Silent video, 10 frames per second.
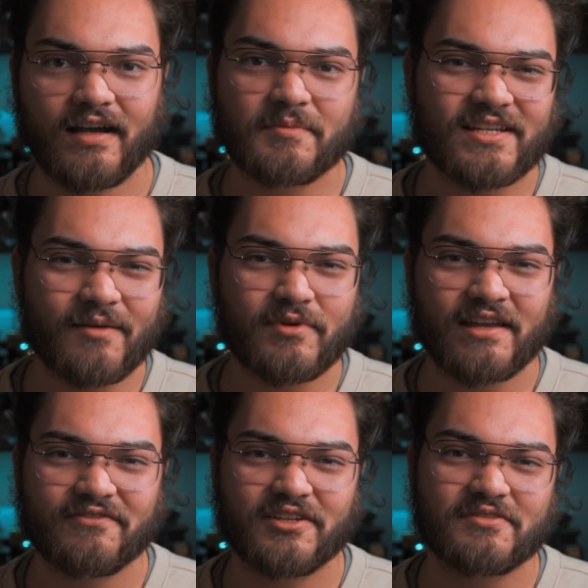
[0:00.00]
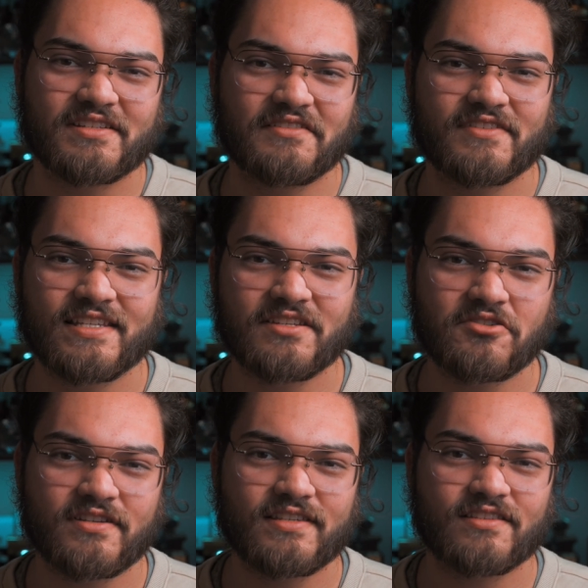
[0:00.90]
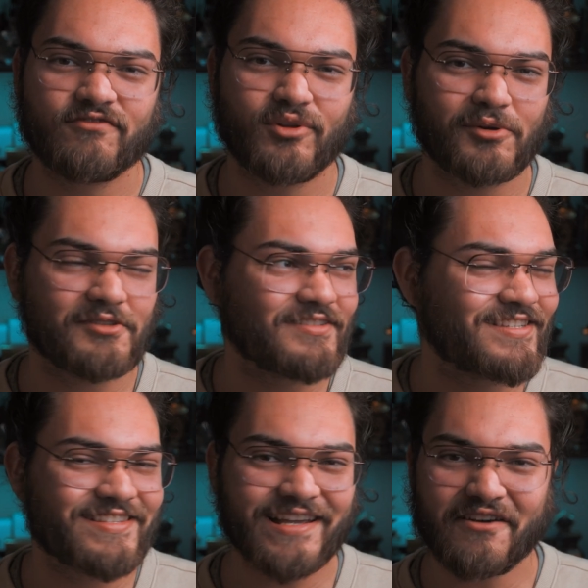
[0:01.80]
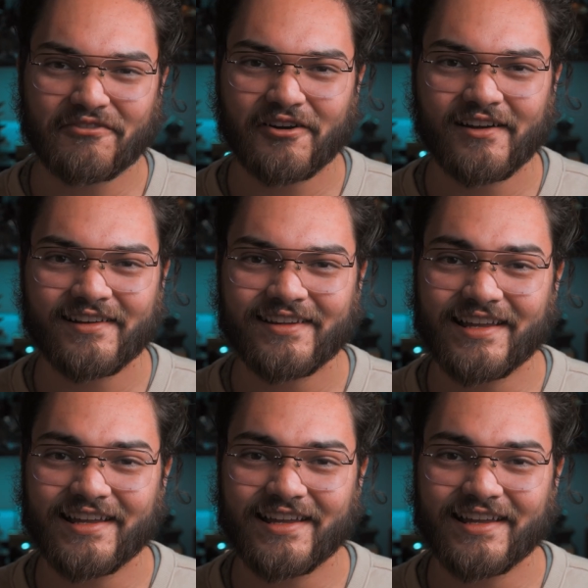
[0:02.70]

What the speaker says: Up top, we have notes of citrus, florals, and saffron,